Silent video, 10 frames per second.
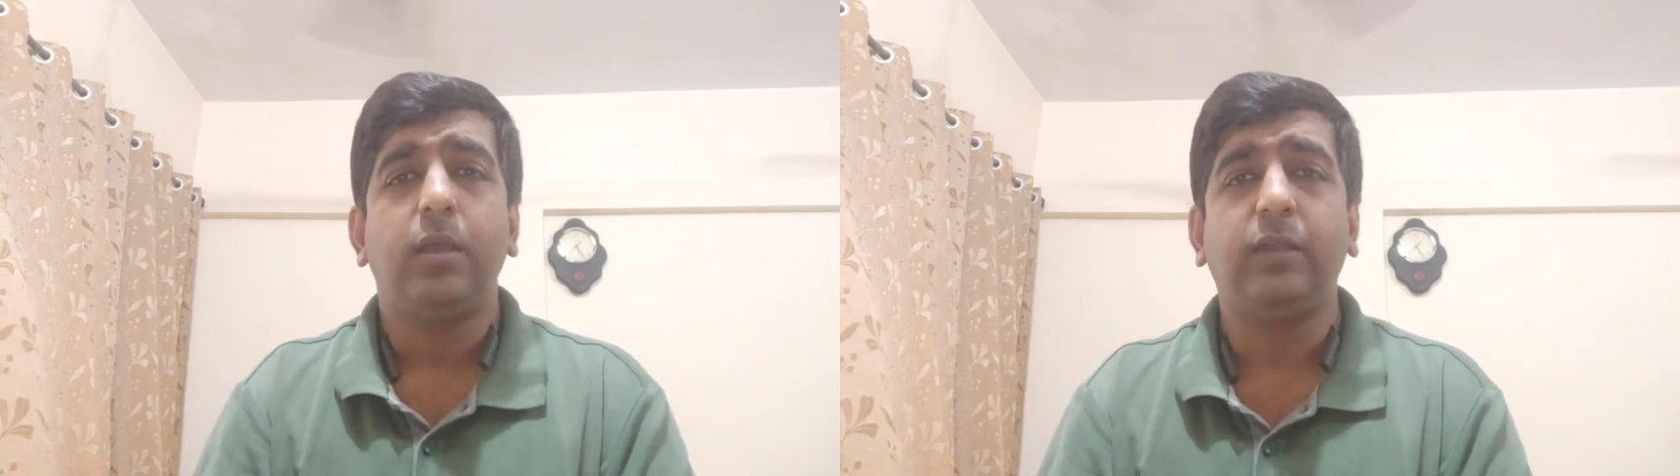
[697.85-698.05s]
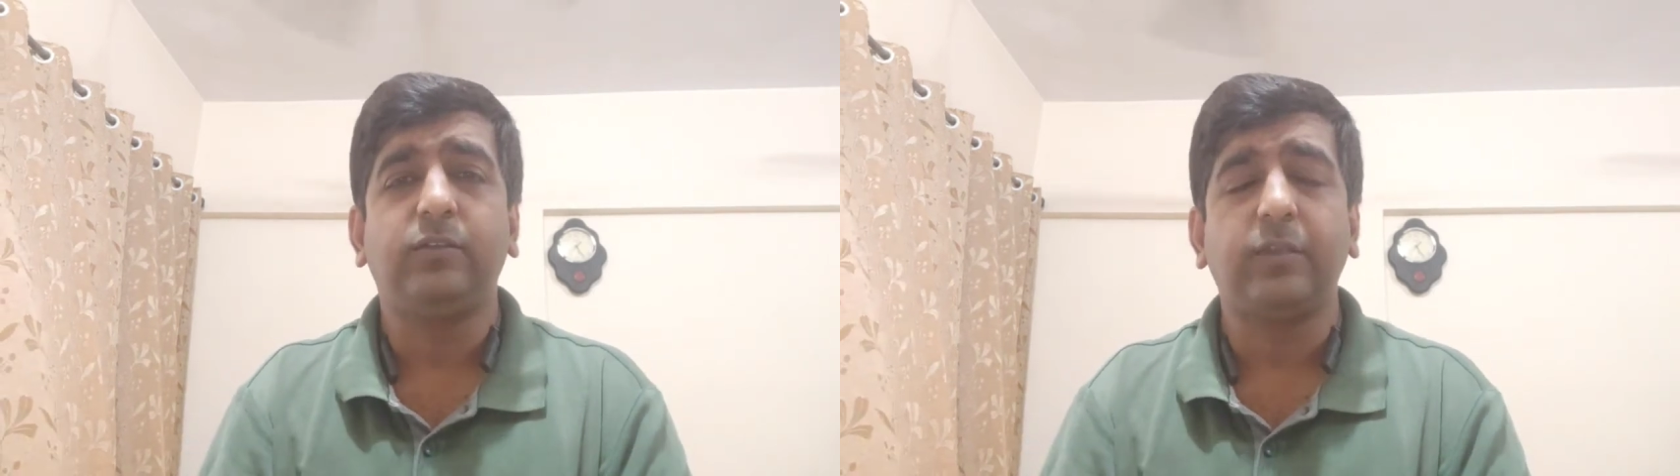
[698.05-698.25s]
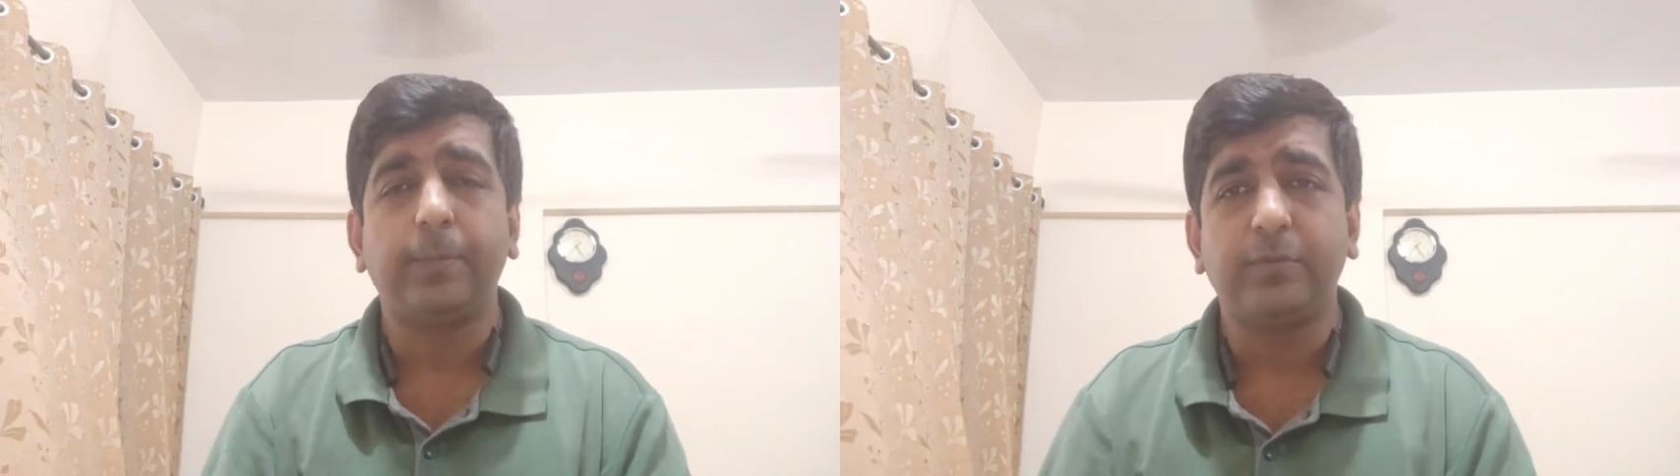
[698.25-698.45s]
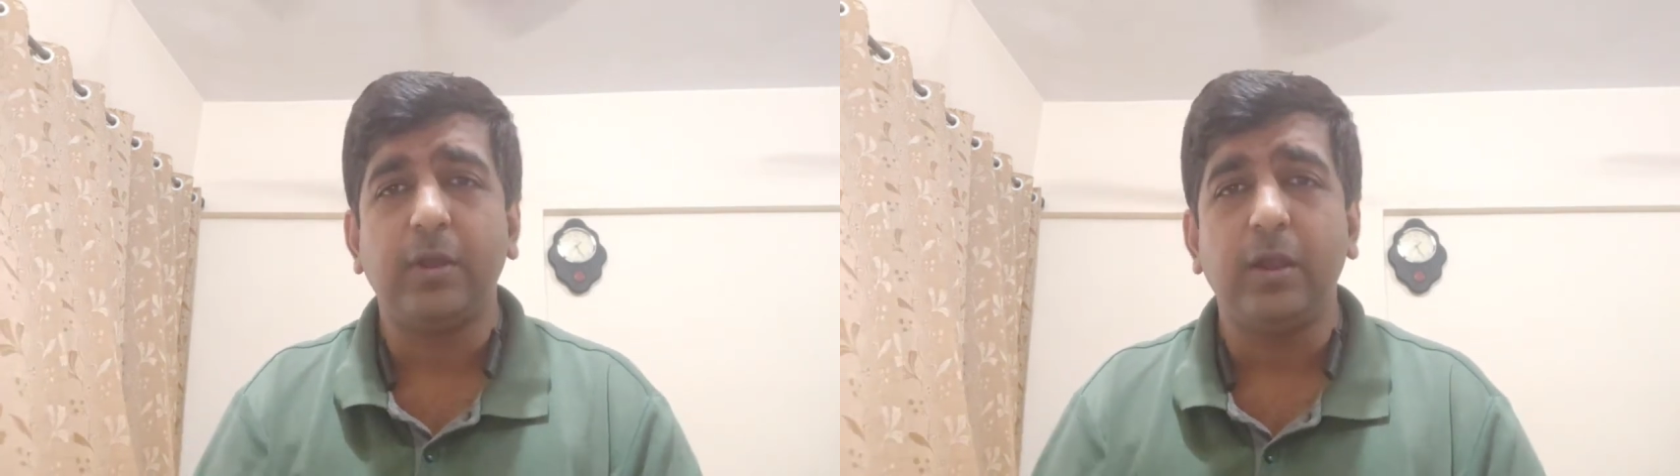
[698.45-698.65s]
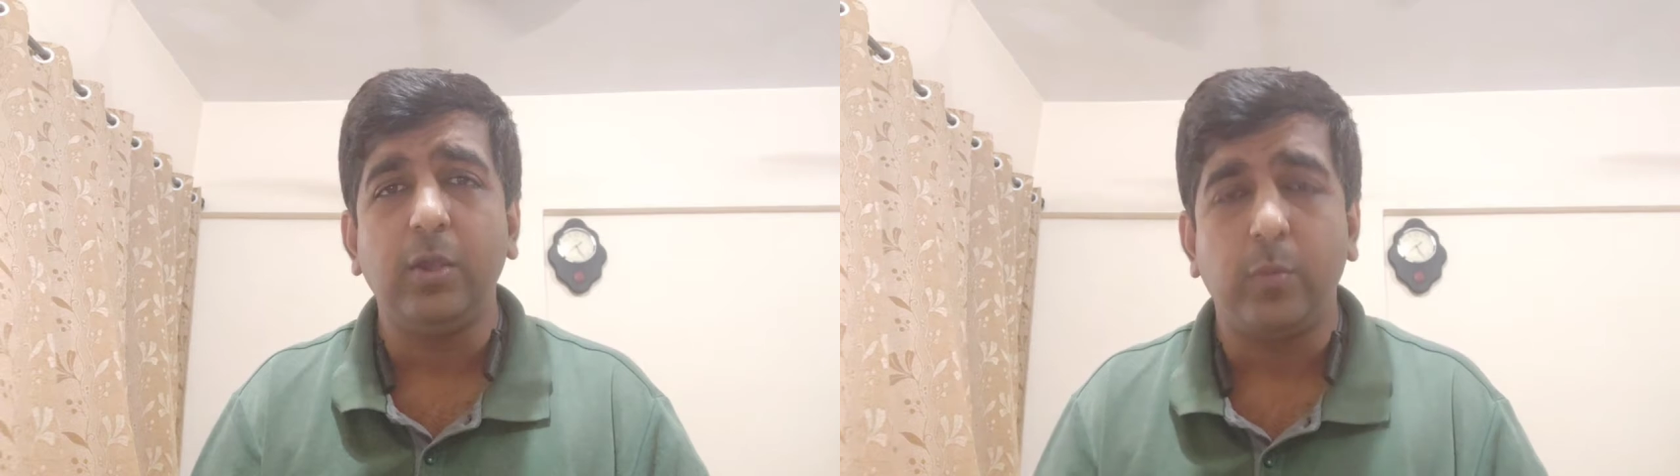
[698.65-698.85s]

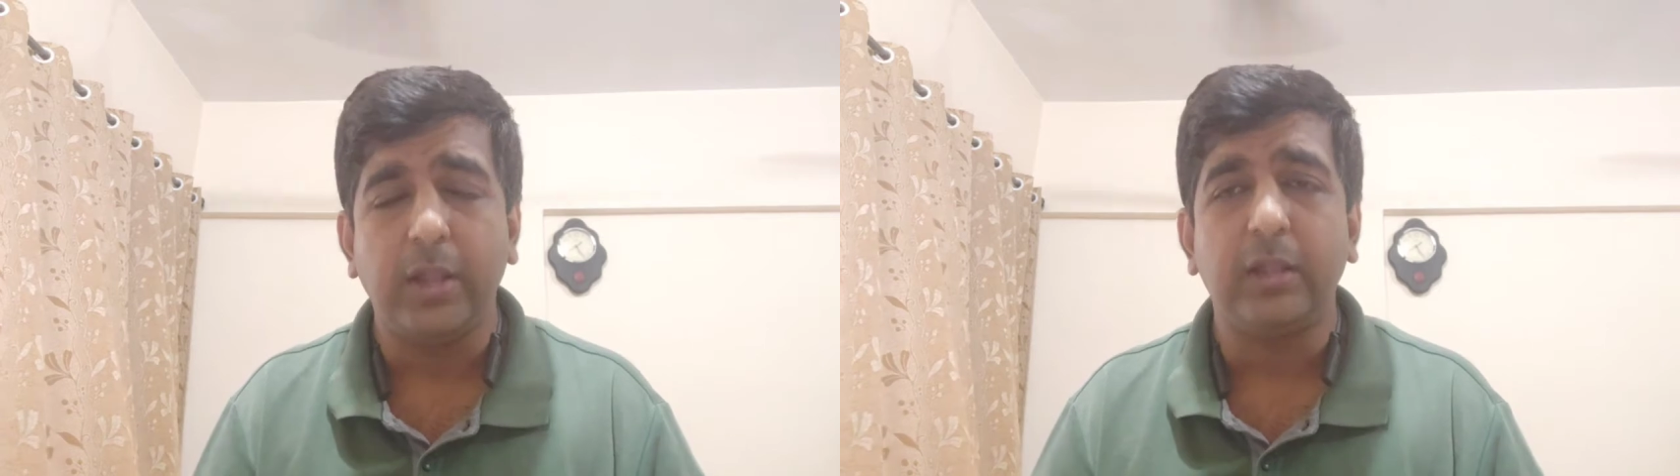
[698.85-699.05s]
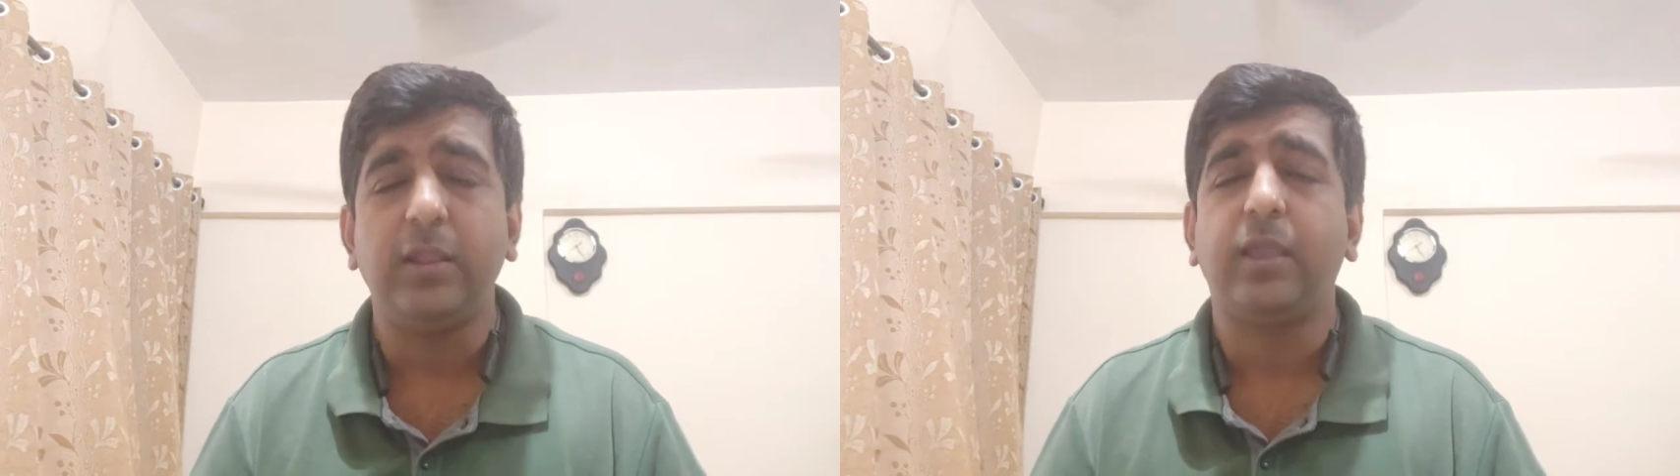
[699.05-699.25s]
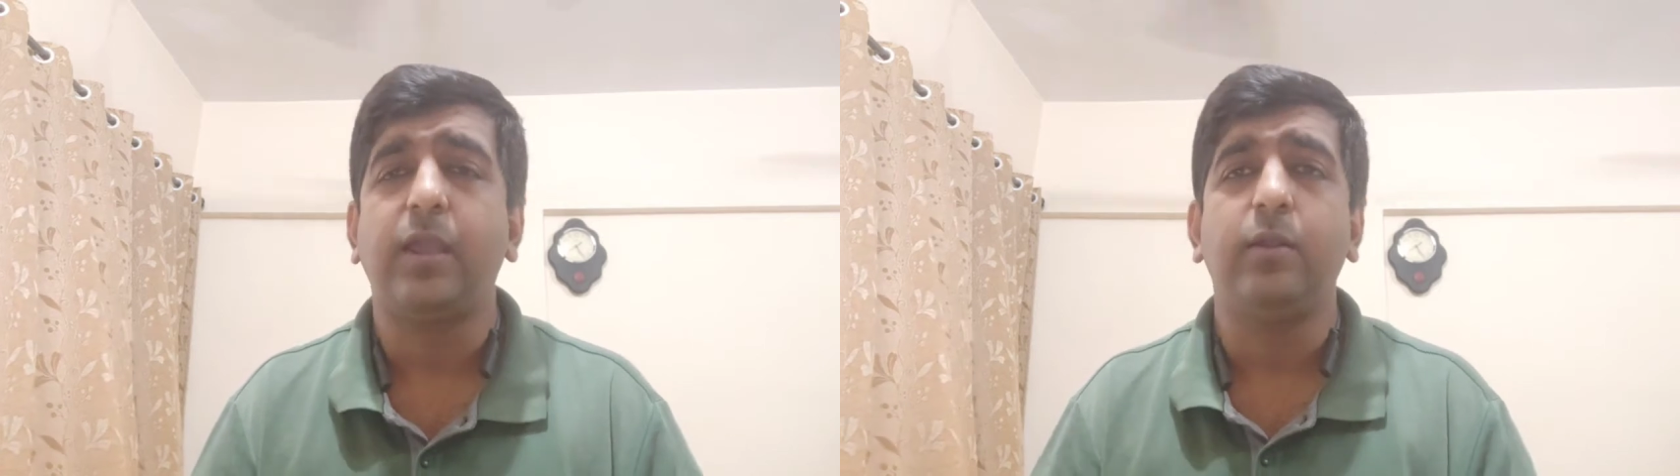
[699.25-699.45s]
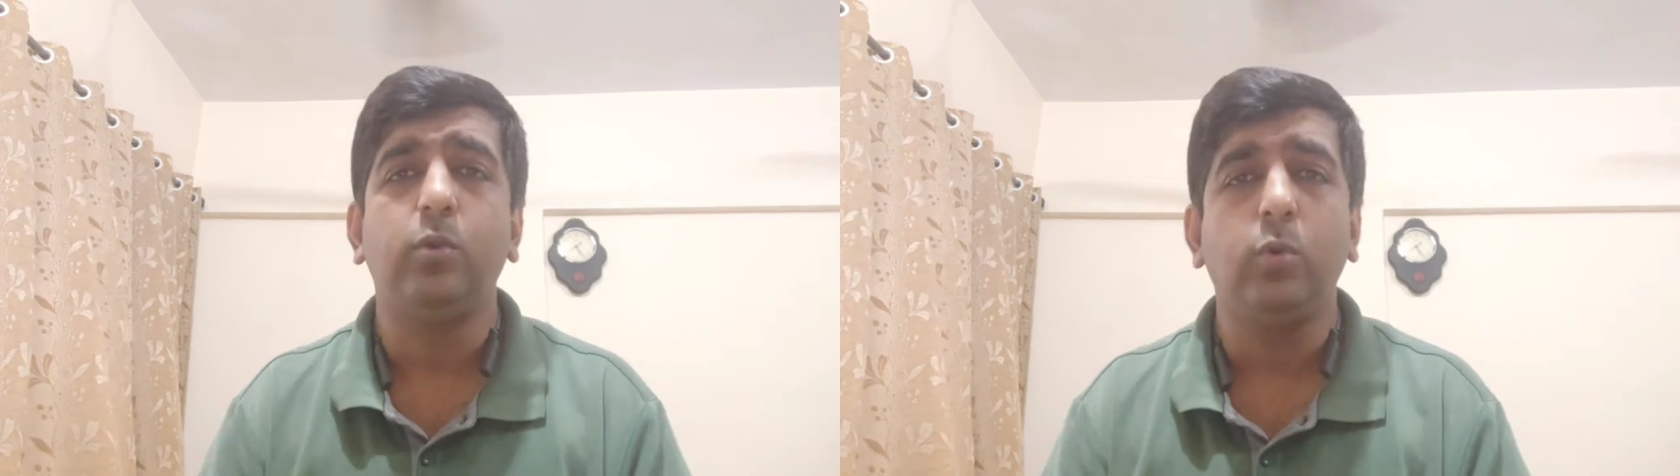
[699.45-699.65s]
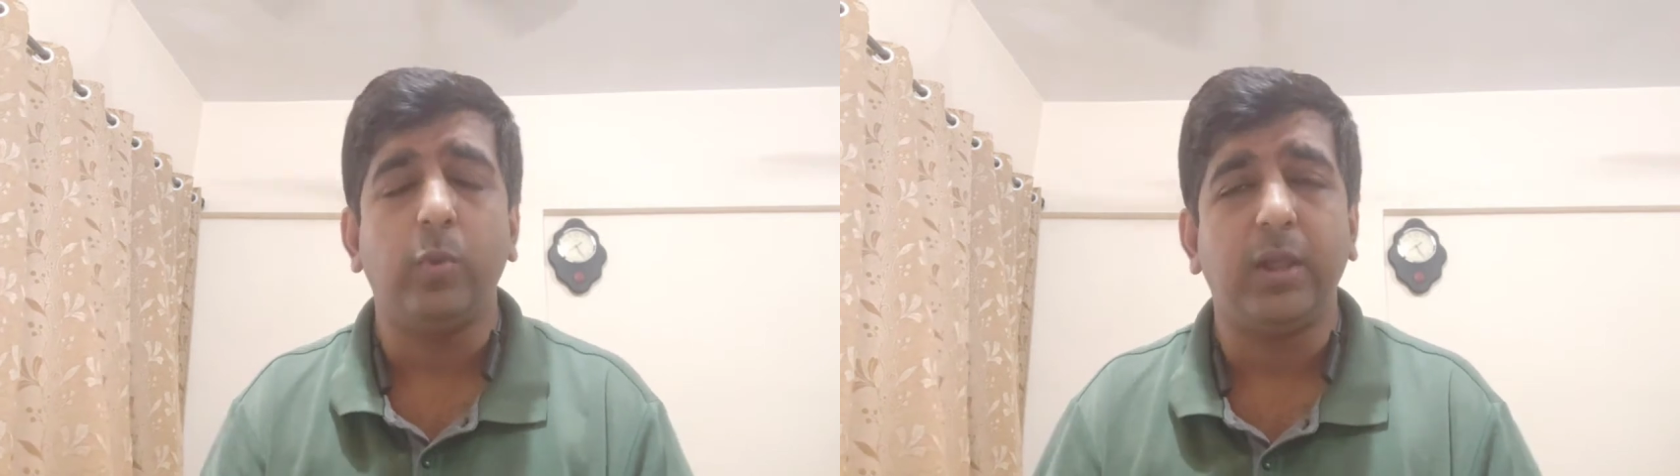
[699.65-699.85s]
exceptionally well, they
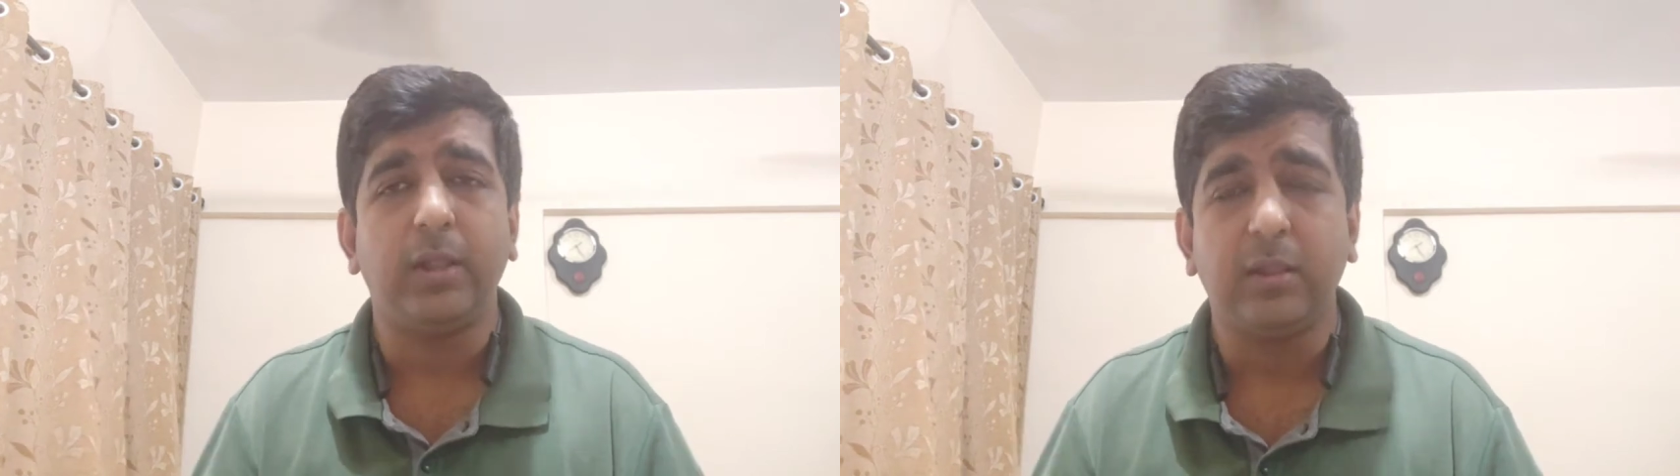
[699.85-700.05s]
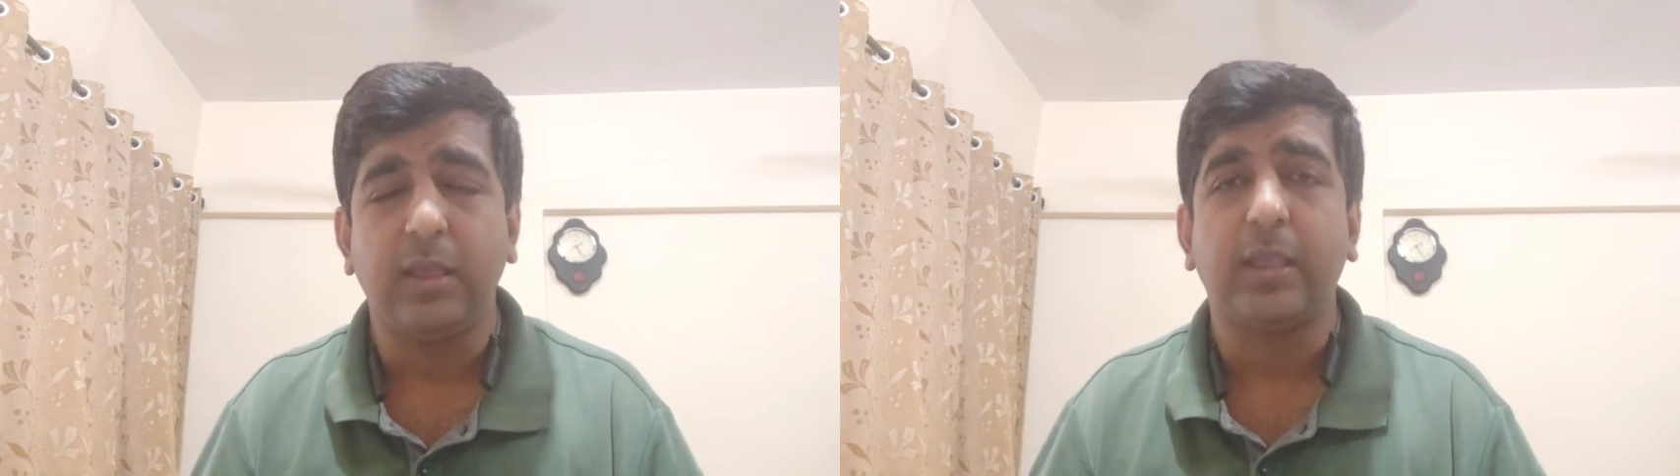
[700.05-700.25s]
can do well,